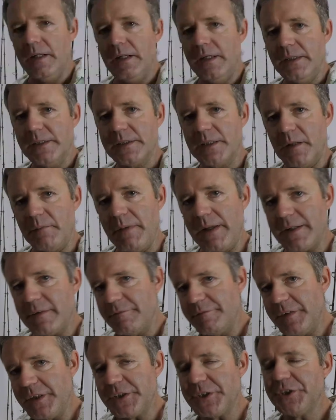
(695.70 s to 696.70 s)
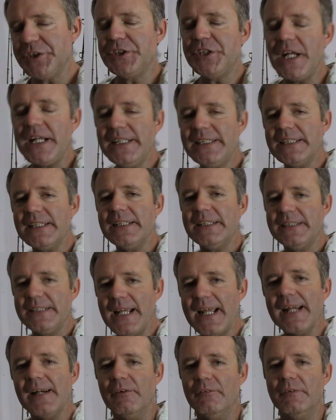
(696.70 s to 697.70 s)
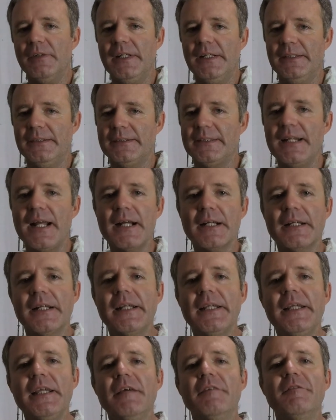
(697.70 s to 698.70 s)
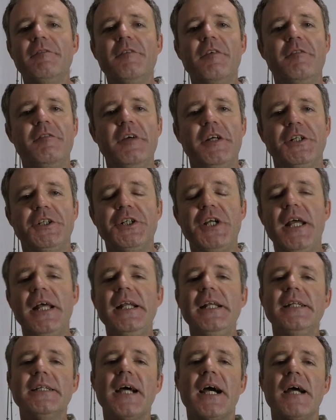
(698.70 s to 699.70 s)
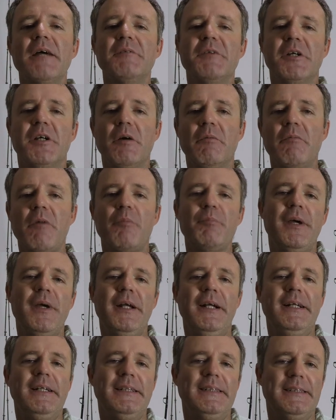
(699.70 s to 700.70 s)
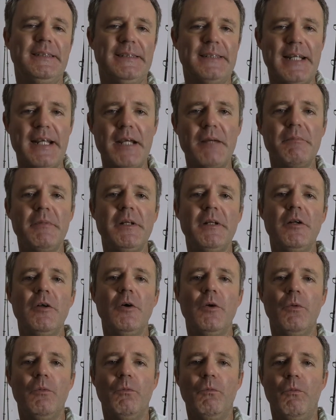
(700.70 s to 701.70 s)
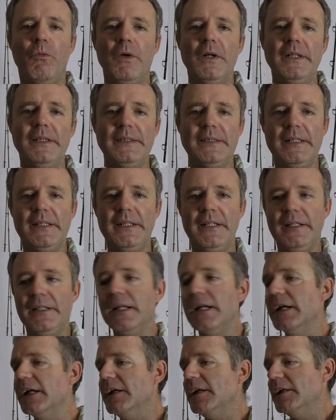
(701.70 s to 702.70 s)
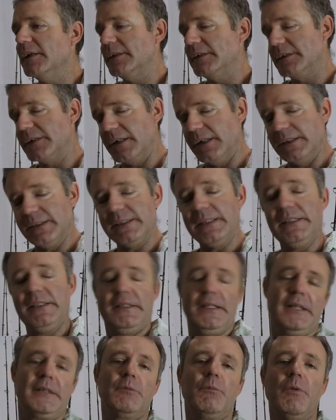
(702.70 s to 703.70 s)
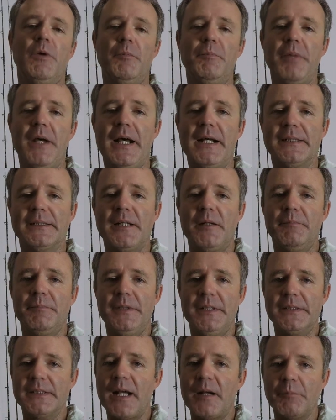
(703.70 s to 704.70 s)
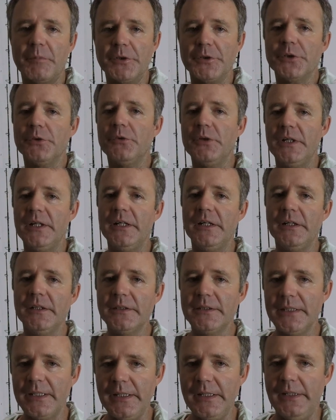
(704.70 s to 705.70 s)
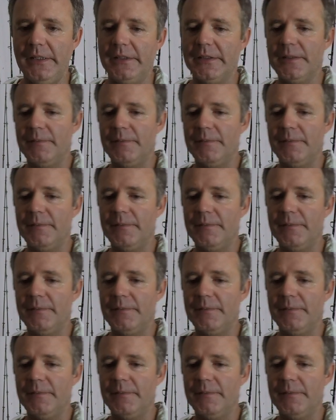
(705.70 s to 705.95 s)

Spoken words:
It's gonna make a fish chase it down. It's not gonna give the fish any time to come up and examine what he's eating because he doesn't wanna pass up this opportunity to eat.